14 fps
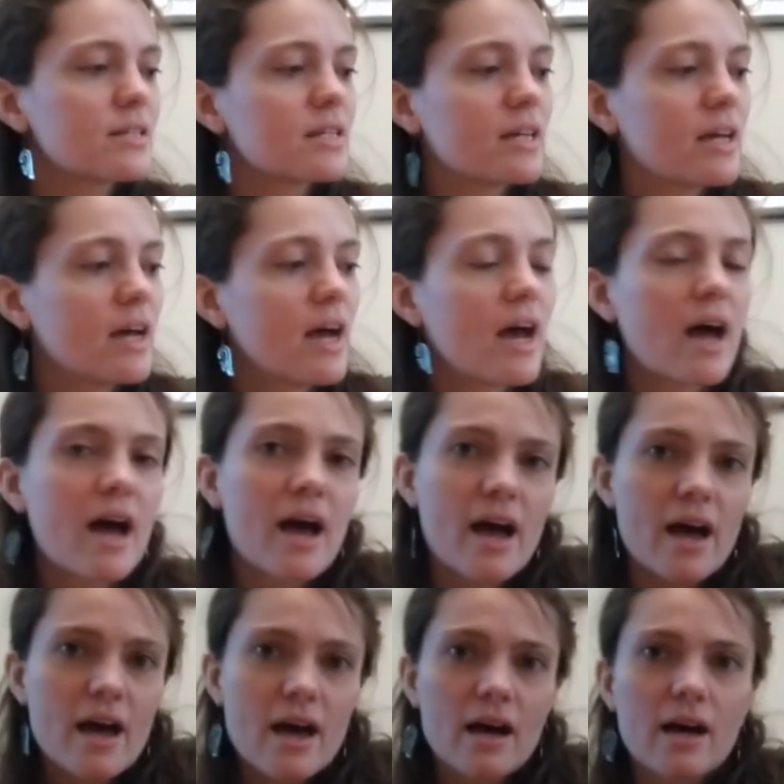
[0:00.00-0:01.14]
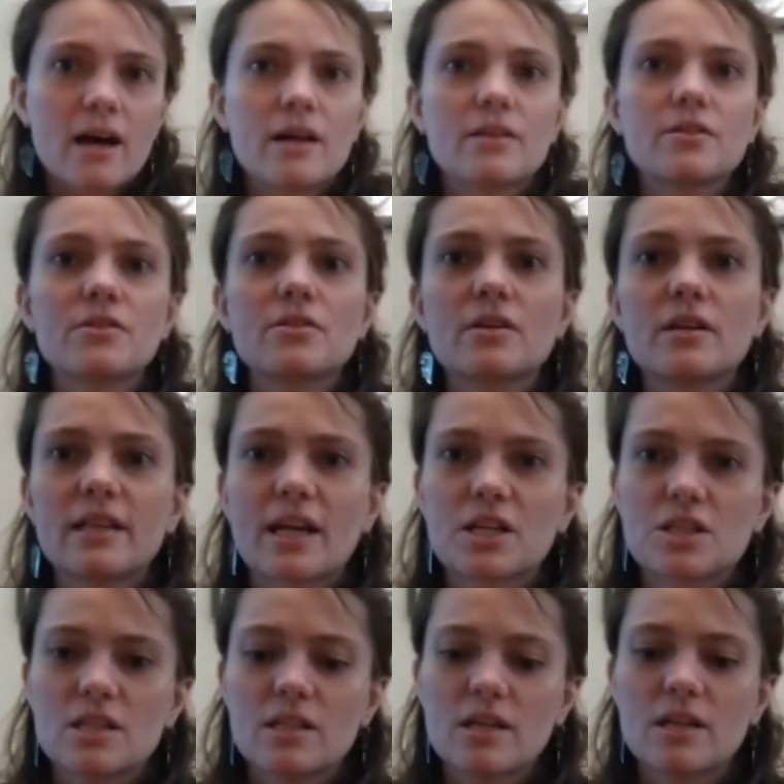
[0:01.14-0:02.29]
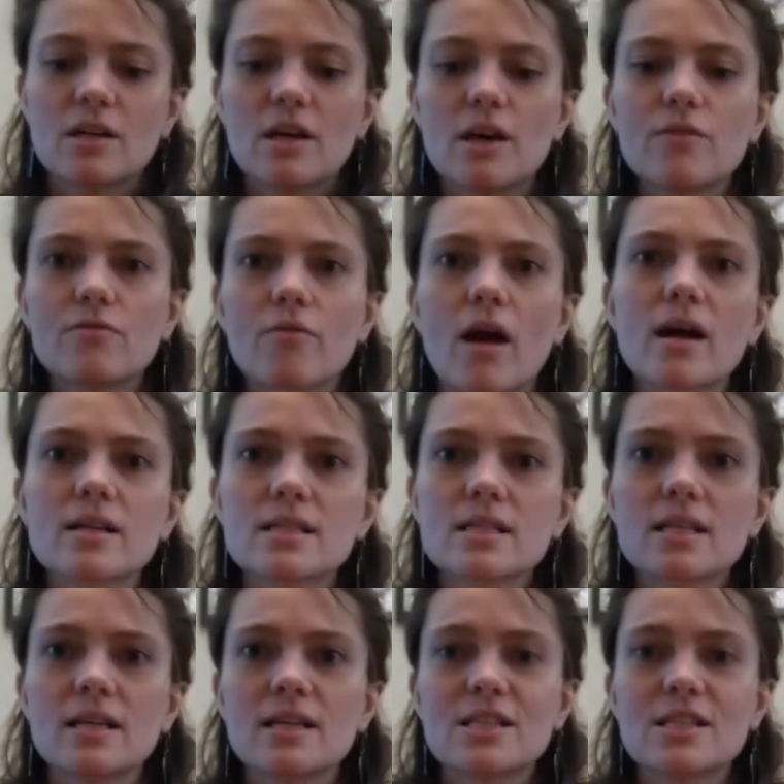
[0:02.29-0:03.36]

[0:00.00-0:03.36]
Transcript: a little collection of rocks.